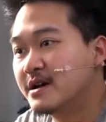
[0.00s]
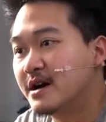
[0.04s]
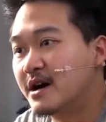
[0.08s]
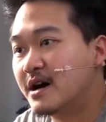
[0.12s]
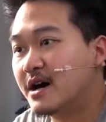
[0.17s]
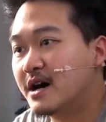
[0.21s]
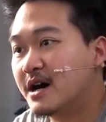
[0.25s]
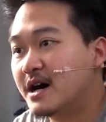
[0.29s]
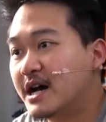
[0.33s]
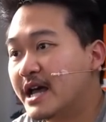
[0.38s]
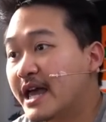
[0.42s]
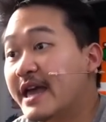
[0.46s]

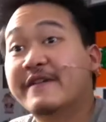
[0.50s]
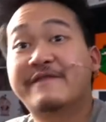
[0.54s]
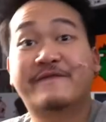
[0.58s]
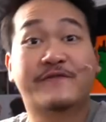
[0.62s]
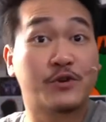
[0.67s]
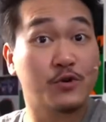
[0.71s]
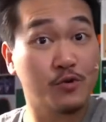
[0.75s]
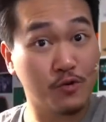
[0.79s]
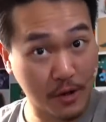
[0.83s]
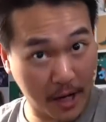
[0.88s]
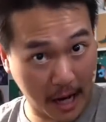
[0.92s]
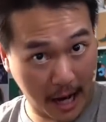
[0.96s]
If
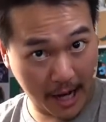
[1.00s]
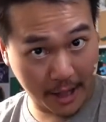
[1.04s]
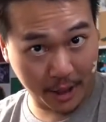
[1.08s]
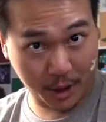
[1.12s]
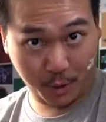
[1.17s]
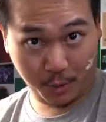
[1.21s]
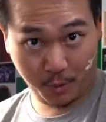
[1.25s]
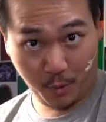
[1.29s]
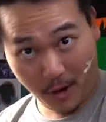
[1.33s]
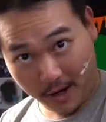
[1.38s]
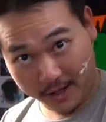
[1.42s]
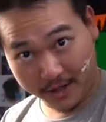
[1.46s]
you
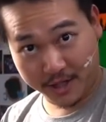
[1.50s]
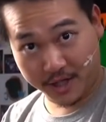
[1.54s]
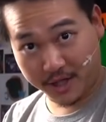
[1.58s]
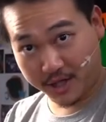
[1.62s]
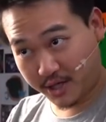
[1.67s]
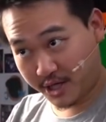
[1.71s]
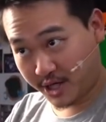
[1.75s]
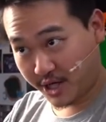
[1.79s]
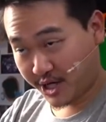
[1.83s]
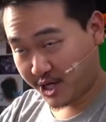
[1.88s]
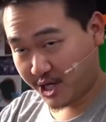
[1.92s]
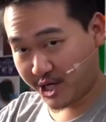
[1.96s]
guys want
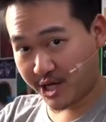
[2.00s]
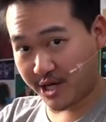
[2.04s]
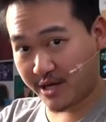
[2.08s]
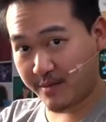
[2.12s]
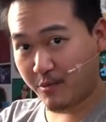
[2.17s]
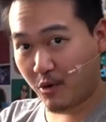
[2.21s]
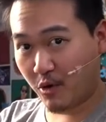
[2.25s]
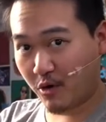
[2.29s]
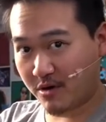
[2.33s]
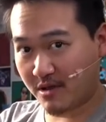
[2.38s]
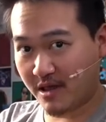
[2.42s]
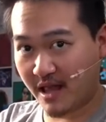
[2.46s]
to see
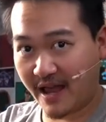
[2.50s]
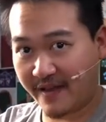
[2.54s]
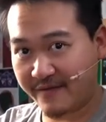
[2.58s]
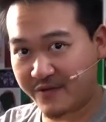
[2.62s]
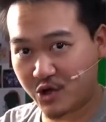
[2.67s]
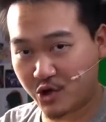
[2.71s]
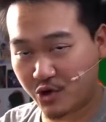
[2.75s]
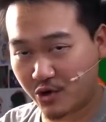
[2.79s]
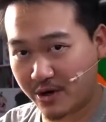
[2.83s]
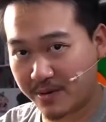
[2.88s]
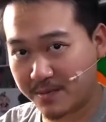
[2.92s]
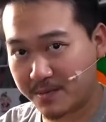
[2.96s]
more live
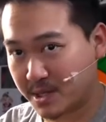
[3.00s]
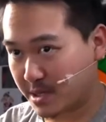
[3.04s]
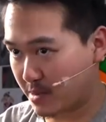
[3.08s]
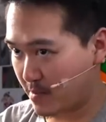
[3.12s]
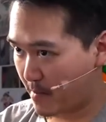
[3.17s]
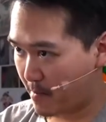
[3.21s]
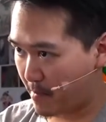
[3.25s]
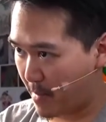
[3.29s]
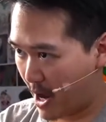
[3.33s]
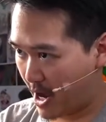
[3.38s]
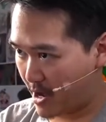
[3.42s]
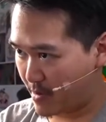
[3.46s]
streams
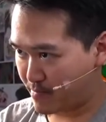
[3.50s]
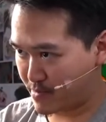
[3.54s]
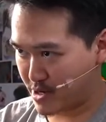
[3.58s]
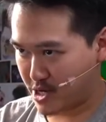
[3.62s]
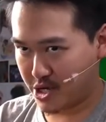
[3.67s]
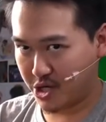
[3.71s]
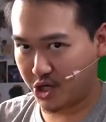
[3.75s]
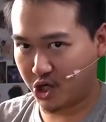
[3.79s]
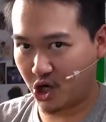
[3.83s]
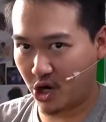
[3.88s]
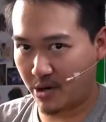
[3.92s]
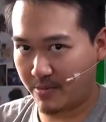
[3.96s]
by
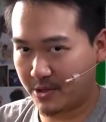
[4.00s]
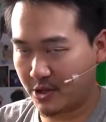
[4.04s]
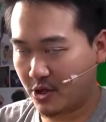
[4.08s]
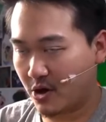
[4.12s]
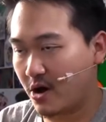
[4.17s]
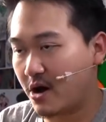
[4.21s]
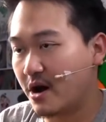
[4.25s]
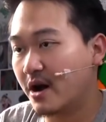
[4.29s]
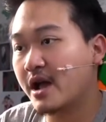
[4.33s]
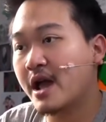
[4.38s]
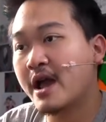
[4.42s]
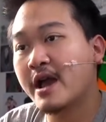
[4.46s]
me, Jobby the
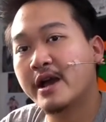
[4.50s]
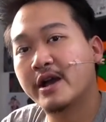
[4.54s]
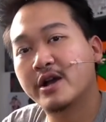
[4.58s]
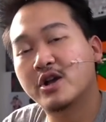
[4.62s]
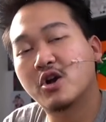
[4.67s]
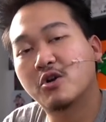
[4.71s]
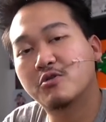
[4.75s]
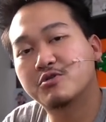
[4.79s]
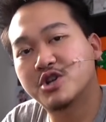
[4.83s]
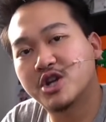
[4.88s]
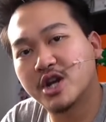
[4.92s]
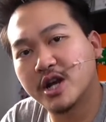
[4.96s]
Hong,
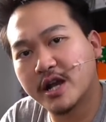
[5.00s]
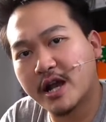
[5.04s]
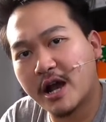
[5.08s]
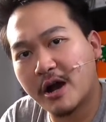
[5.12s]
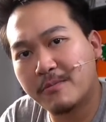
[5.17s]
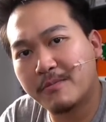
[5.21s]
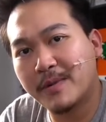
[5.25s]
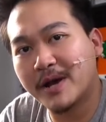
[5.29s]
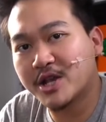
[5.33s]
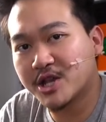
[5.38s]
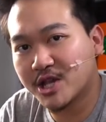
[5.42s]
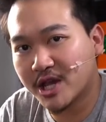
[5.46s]
go check
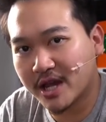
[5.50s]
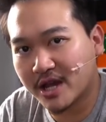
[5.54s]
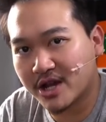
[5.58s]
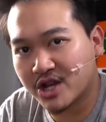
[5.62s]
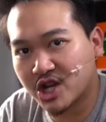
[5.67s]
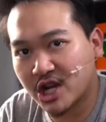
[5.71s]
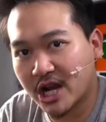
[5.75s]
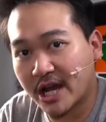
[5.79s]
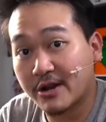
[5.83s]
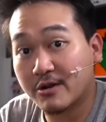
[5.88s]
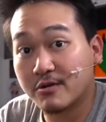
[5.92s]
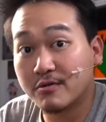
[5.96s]
out my second
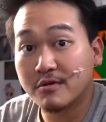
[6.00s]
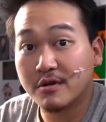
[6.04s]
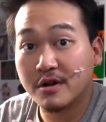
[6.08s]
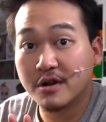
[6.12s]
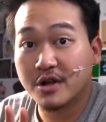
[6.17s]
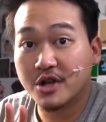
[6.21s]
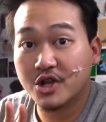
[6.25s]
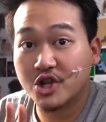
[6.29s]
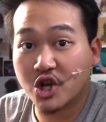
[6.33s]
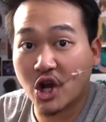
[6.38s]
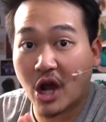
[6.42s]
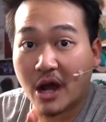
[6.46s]
channel,
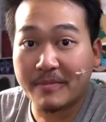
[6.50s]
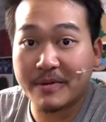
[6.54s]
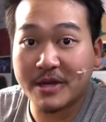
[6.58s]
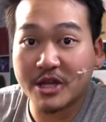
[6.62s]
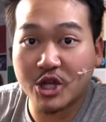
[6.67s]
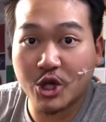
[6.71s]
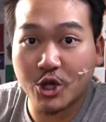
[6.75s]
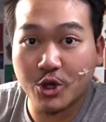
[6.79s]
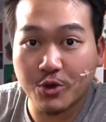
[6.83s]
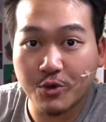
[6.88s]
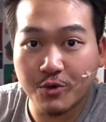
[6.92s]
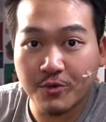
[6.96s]

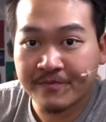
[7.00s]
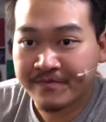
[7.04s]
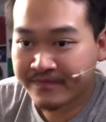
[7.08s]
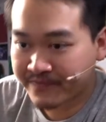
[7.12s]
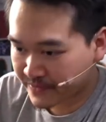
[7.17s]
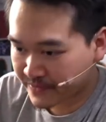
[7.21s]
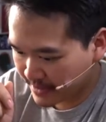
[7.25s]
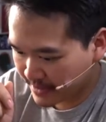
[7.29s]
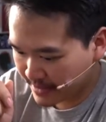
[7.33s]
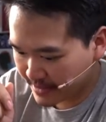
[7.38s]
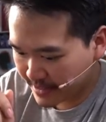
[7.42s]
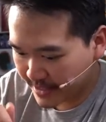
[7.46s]
Jobby2.
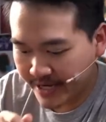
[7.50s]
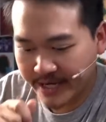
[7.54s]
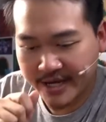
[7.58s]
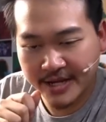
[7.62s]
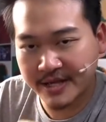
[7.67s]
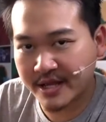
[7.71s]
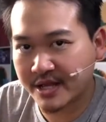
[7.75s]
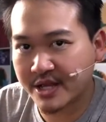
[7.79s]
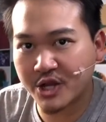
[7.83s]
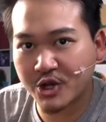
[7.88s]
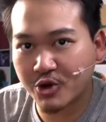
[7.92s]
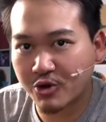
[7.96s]
Link
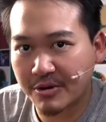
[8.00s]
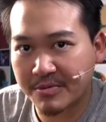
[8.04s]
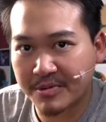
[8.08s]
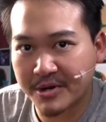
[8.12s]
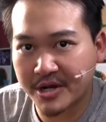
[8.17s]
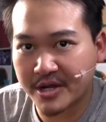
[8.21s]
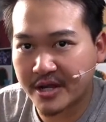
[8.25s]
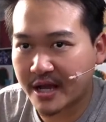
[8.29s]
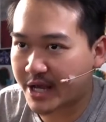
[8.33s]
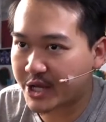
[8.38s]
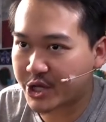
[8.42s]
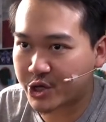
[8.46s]
in the
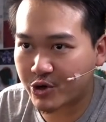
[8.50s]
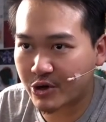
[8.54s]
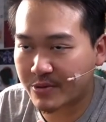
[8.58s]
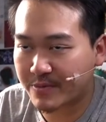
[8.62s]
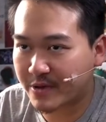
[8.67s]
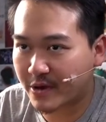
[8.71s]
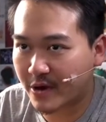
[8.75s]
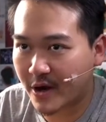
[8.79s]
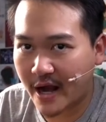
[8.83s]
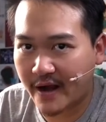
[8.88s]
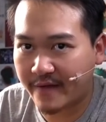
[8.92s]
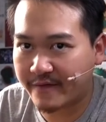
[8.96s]
description. I stream
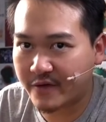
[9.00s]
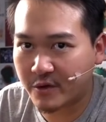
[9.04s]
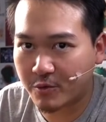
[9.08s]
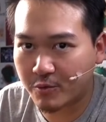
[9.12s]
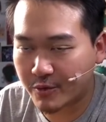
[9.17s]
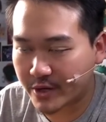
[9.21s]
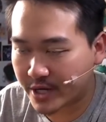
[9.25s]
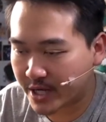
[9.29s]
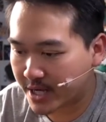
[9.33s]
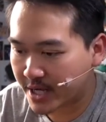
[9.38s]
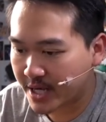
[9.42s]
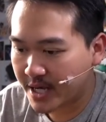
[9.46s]
there every
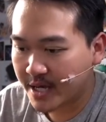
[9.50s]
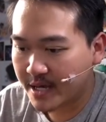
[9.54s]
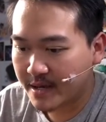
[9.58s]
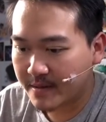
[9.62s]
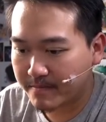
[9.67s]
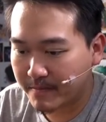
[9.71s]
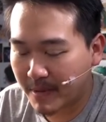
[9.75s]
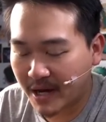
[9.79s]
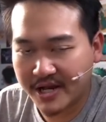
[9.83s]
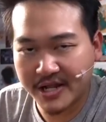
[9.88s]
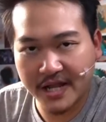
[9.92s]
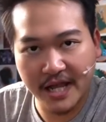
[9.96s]
week,
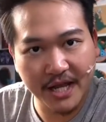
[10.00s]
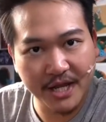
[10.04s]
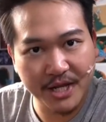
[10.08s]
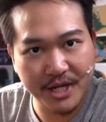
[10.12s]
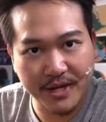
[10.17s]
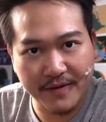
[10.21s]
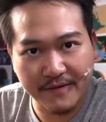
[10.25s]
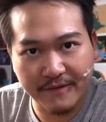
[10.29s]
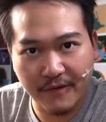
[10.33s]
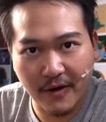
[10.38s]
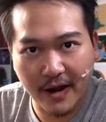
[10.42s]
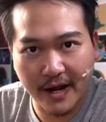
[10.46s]

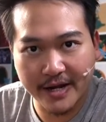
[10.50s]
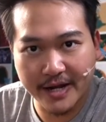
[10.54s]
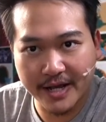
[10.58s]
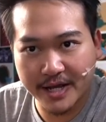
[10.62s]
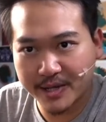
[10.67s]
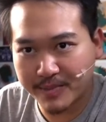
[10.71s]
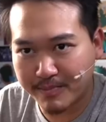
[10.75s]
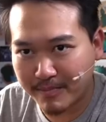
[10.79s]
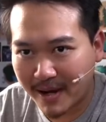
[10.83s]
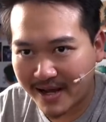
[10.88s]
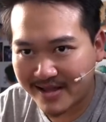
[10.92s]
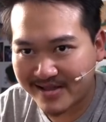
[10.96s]
Mondays and
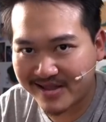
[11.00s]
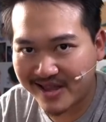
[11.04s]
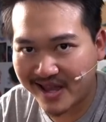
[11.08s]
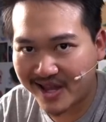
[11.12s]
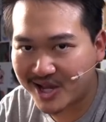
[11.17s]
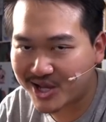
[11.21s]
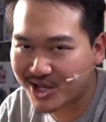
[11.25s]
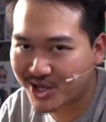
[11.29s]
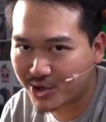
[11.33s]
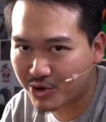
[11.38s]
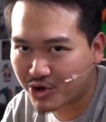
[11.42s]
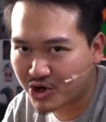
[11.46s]
Fridays.
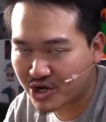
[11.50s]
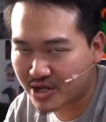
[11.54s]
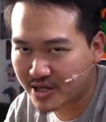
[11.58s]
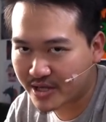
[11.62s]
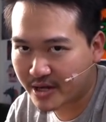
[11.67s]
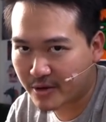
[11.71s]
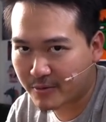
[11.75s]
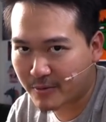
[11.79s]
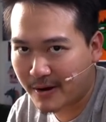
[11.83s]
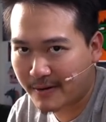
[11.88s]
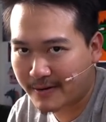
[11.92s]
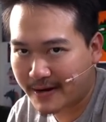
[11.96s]
Mondays
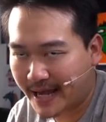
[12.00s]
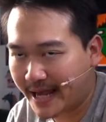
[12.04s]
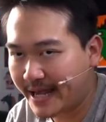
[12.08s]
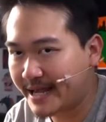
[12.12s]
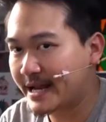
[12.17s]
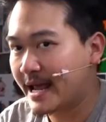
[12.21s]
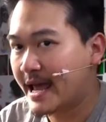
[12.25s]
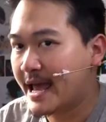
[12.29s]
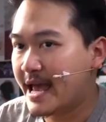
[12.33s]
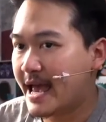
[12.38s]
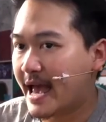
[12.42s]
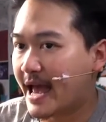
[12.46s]
usually around
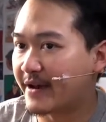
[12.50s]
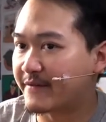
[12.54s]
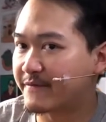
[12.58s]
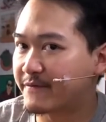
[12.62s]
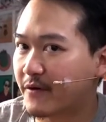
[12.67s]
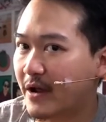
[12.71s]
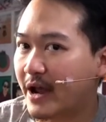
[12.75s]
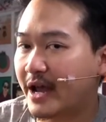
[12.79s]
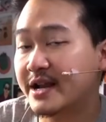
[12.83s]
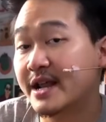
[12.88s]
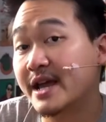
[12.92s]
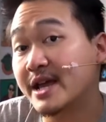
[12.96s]
8 and
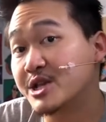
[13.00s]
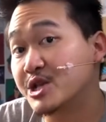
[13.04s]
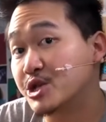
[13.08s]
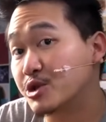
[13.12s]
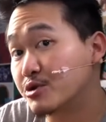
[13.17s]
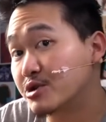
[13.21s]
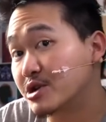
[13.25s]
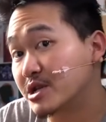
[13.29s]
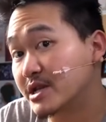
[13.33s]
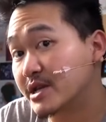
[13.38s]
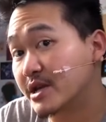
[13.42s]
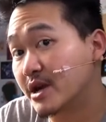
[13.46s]
Fridays
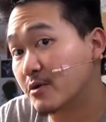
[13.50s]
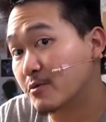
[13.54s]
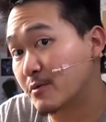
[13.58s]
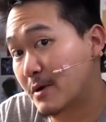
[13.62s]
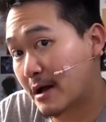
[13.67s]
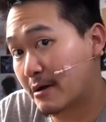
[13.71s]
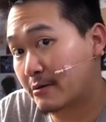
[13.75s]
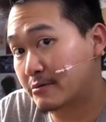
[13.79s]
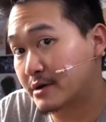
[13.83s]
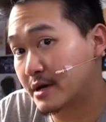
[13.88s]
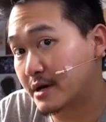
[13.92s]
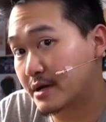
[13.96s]
usually
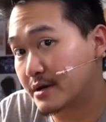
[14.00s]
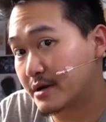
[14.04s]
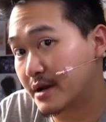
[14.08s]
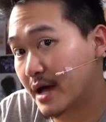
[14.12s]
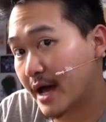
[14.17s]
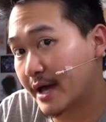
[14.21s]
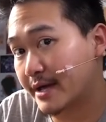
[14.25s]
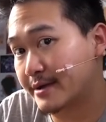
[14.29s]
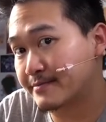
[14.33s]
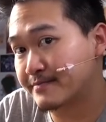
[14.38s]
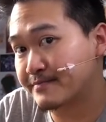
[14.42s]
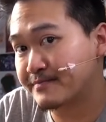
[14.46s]
around
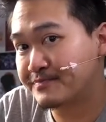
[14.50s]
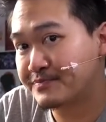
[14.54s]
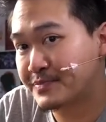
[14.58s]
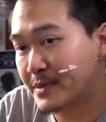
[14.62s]
9.